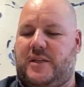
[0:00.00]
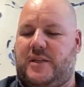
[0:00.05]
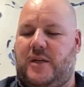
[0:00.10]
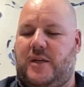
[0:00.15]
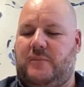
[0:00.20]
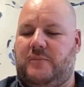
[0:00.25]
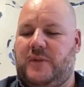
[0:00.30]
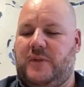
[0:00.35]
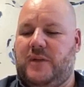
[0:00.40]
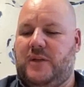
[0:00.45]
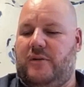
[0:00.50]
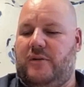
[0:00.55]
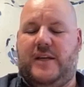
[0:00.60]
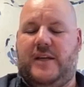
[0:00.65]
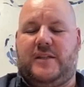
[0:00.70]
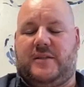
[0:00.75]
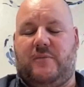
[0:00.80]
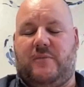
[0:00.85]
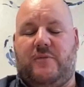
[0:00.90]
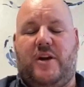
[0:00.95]
So
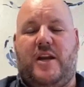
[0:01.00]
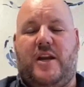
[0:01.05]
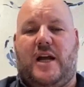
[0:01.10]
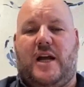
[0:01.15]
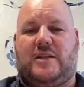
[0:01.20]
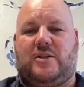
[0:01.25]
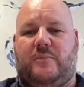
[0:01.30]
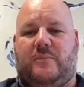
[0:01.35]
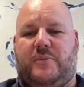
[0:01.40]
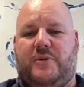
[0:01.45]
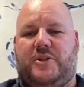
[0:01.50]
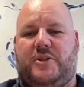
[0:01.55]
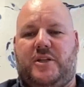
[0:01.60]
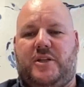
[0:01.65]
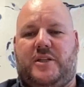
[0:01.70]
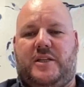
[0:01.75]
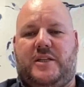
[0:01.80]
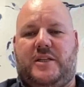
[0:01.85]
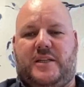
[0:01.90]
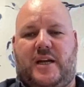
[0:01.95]
some really nice
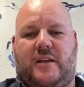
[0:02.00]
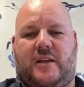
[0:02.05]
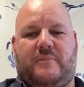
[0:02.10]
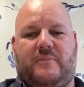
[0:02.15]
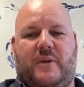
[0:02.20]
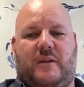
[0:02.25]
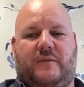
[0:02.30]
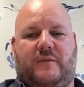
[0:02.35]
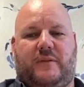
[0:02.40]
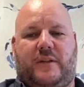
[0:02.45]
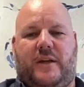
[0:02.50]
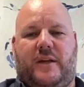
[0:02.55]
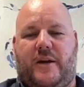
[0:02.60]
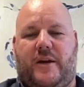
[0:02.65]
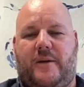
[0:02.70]
opportunities out in the Bellville